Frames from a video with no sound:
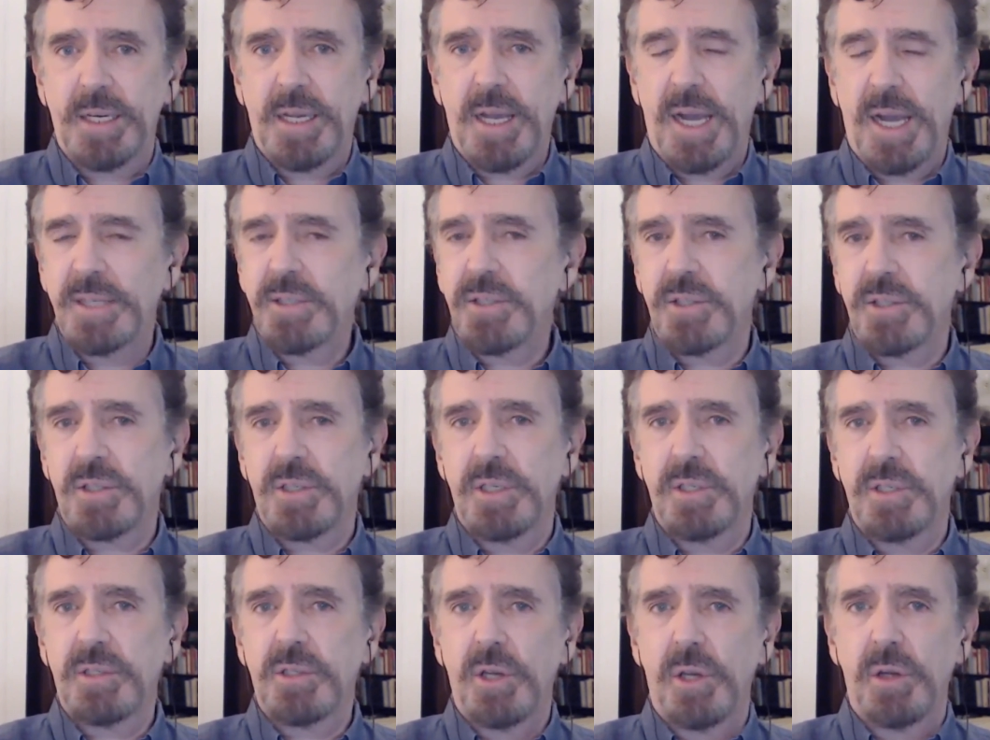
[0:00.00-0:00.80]

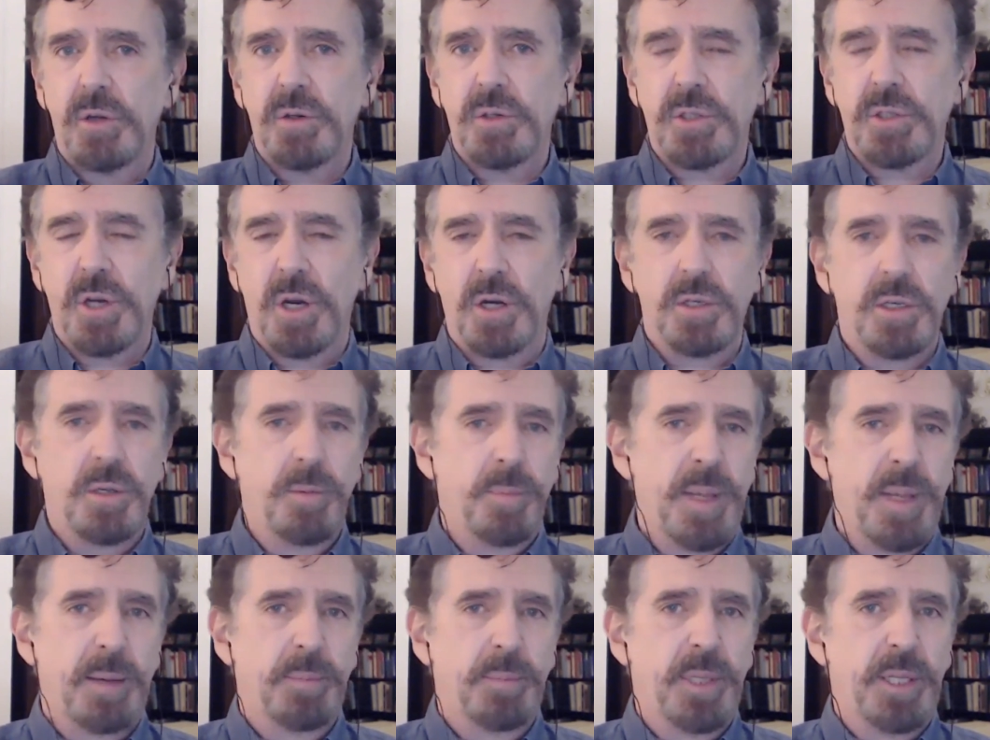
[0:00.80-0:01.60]
consciousness, so you start to
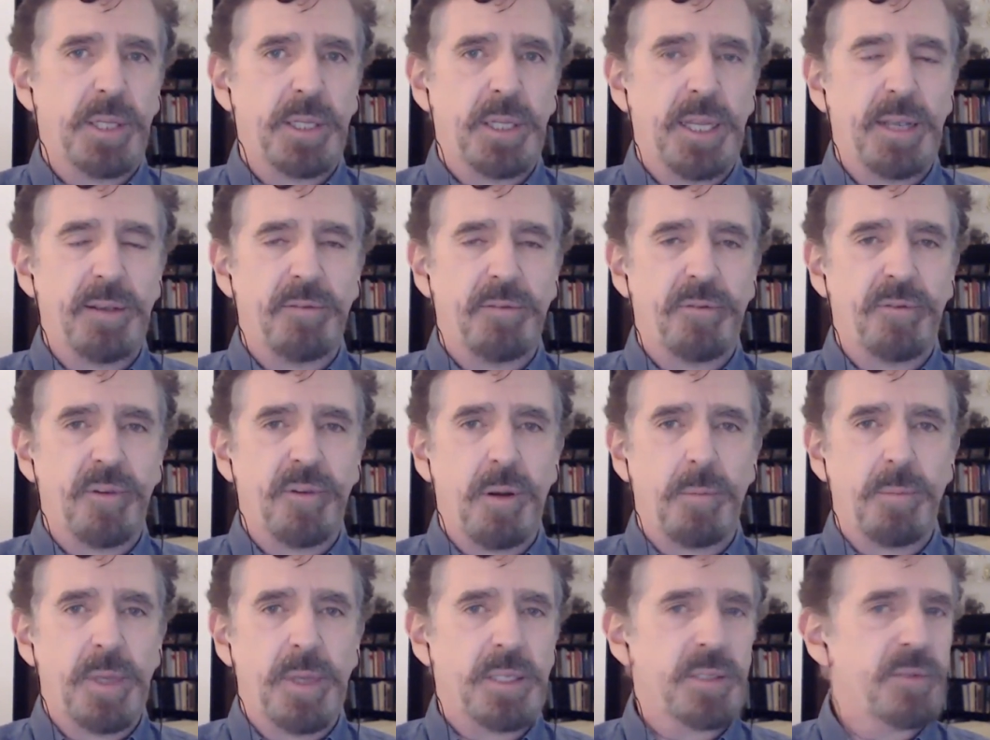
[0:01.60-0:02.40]
be able to live
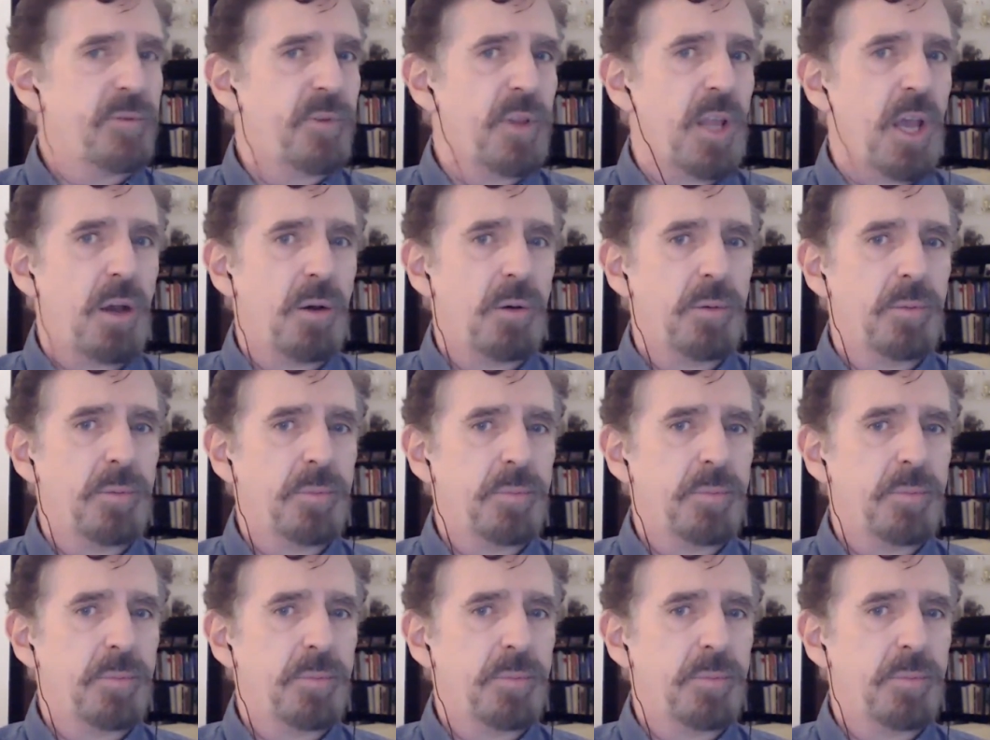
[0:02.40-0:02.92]
from this flow.